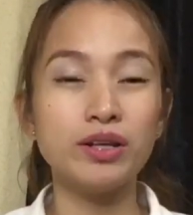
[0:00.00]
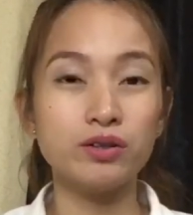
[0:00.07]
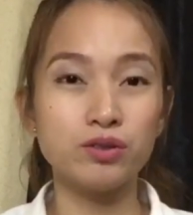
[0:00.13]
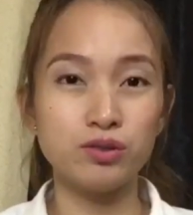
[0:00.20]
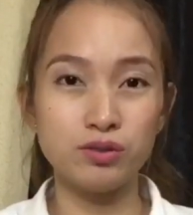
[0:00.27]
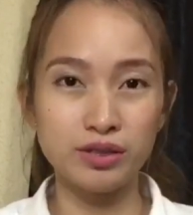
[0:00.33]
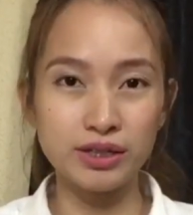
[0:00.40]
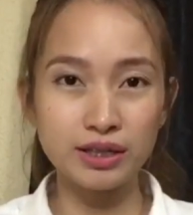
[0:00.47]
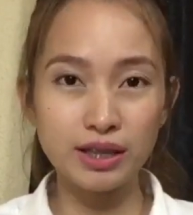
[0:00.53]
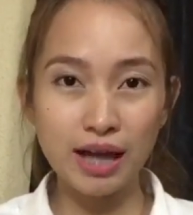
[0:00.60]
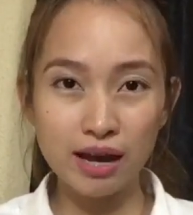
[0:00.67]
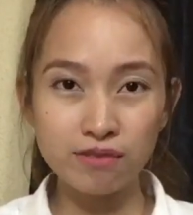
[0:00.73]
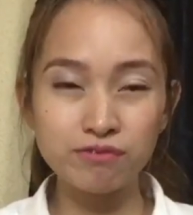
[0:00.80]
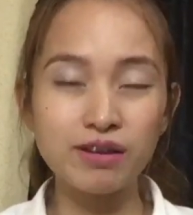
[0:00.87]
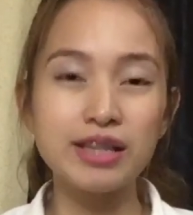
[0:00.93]
to do in
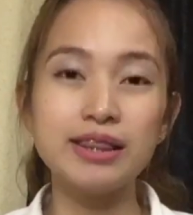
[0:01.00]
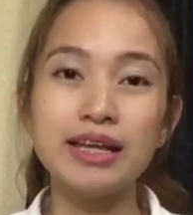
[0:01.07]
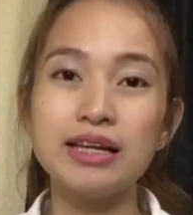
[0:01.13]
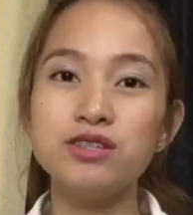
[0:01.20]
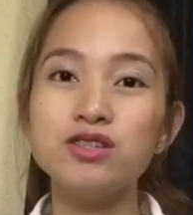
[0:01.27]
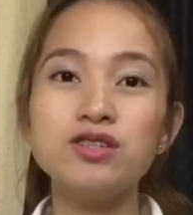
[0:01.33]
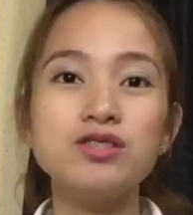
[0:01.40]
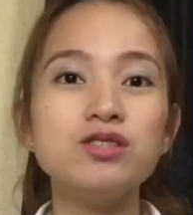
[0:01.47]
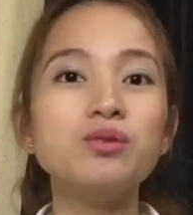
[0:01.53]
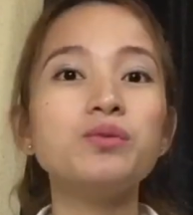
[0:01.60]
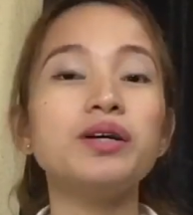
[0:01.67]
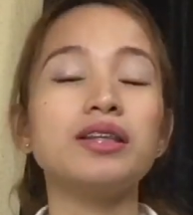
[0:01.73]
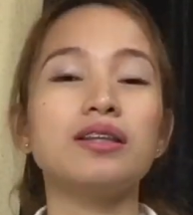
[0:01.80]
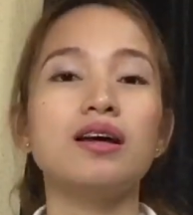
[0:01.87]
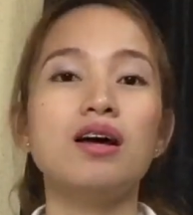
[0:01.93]
life and then just do it